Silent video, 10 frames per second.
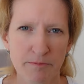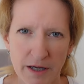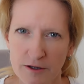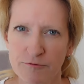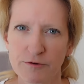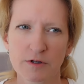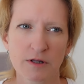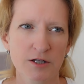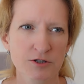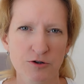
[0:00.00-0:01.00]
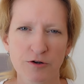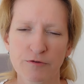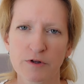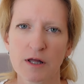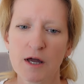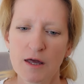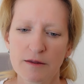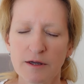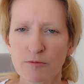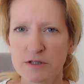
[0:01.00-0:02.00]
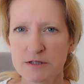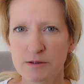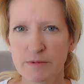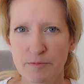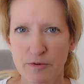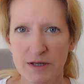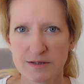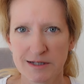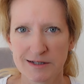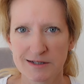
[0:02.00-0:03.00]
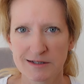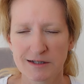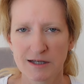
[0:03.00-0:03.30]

Painful and joyful, they will still be present.